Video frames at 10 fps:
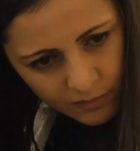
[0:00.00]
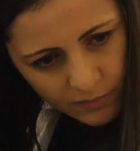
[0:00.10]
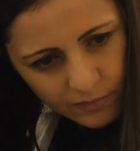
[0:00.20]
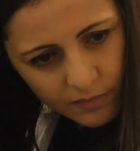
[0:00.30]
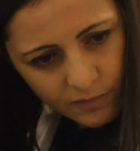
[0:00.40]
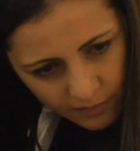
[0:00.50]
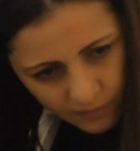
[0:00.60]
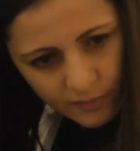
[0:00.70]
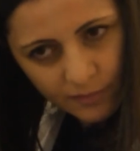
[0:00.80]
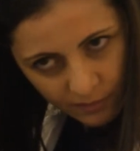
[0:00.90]
or
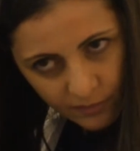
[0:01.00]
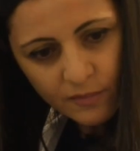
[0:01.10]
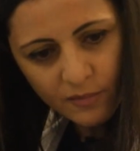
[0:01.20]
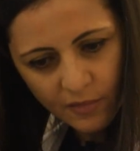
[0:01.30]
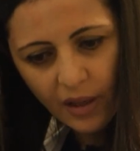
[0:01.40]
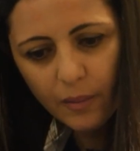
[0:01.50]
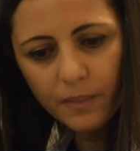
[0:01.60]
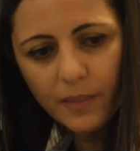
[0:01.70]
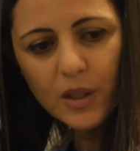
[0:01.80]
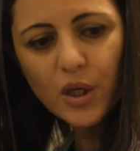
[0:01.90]
religion or
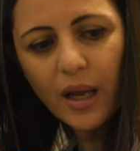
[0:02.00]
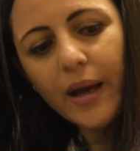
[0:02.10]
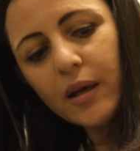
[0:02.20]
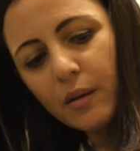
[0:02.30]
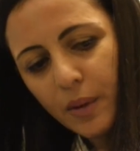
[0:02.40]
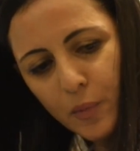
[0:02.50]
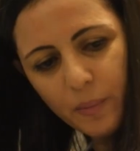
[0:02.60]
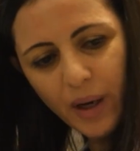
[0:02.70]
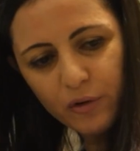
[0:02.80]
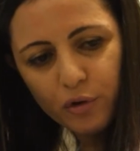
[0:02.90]
anything else,
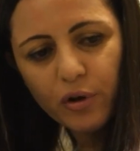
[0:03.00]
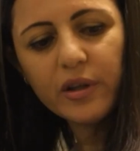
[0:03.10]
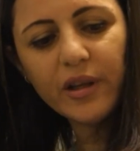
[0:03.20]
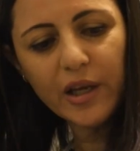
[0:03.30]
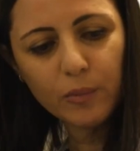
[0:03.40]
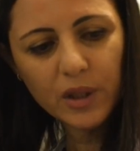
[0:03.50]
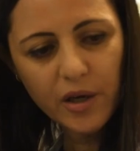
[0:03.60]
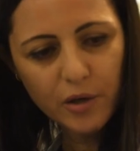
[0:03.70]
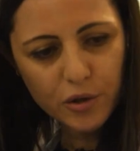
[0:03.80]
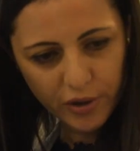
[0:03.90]
as a human
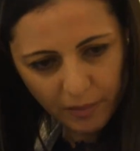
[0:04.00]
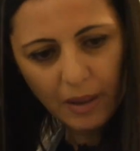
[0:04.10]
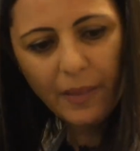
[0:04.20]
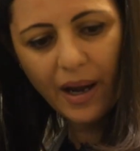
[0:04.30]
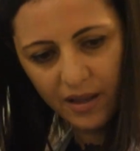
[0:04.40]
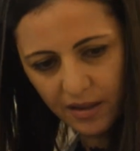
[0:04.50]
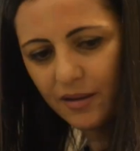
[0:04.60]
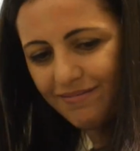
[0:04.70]
basis,